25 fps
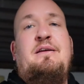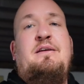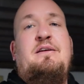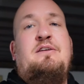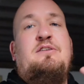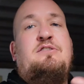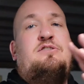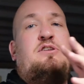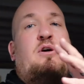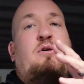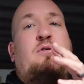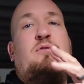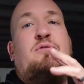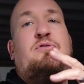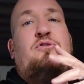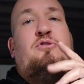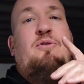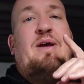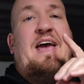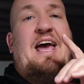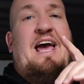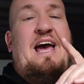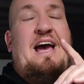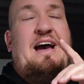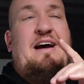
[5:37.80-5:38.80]
So you
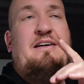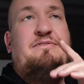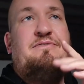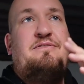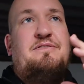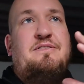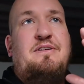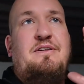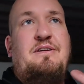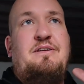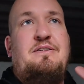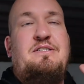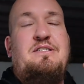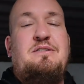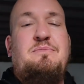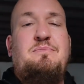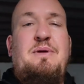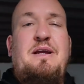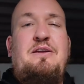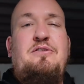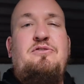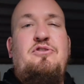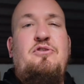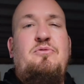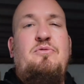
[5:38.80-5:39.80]
have to just
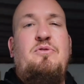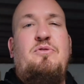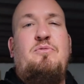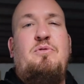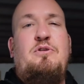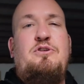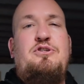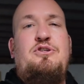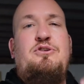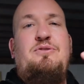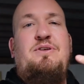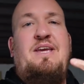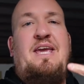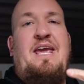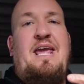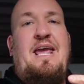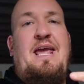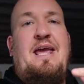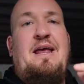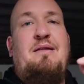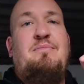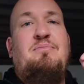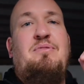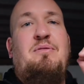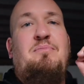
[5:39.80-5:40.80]
make do with what you
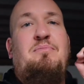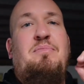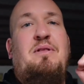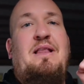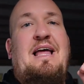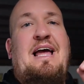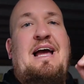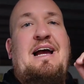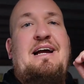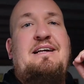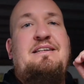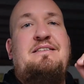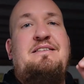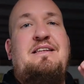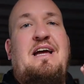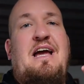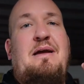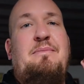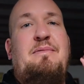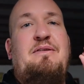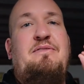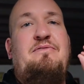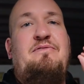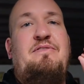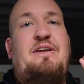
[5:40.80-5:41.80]
can, but black
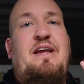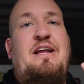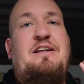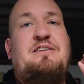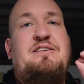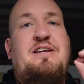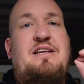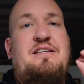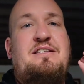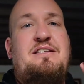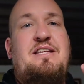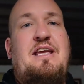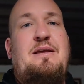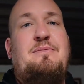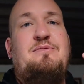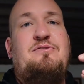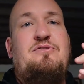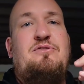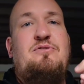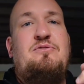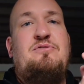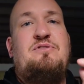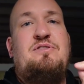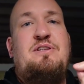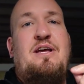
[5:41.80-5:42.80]
diamond VHS tapes
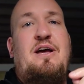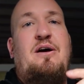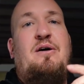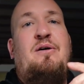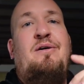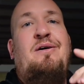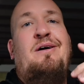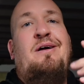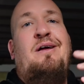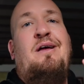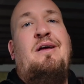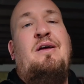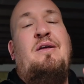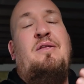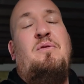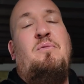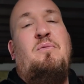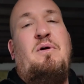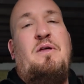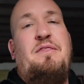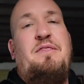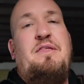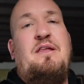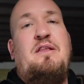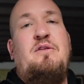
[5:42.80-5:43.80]
do sell.
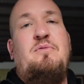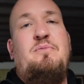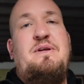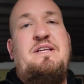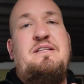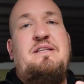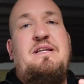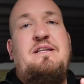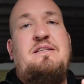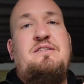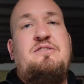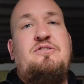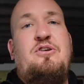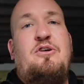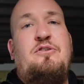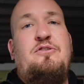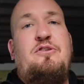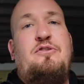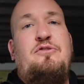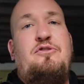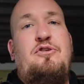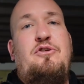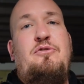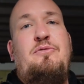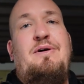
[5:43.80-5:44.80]
One thing that we did start to
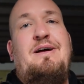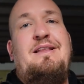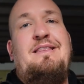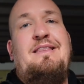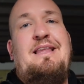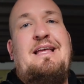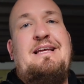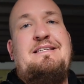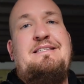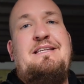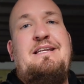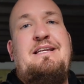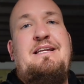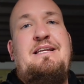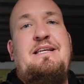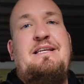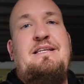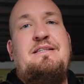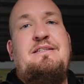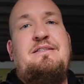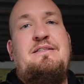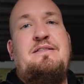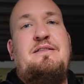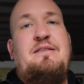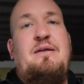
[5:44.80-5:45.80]
do, unless it
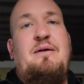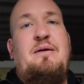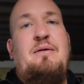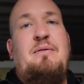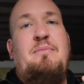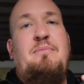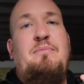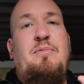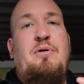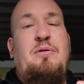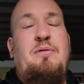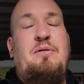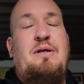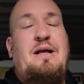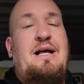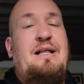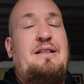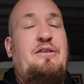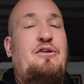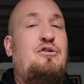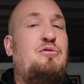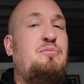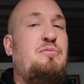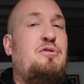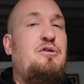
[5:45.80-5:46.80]
is the
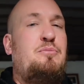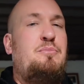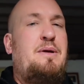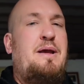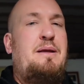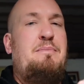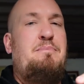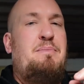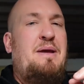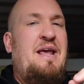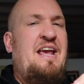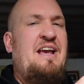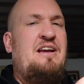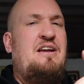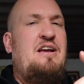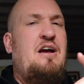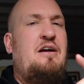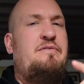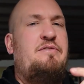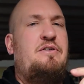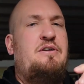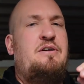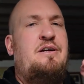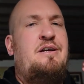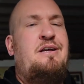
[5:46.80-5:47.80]
Little Mermaid band
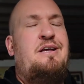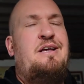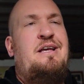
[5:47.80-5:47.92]
cover,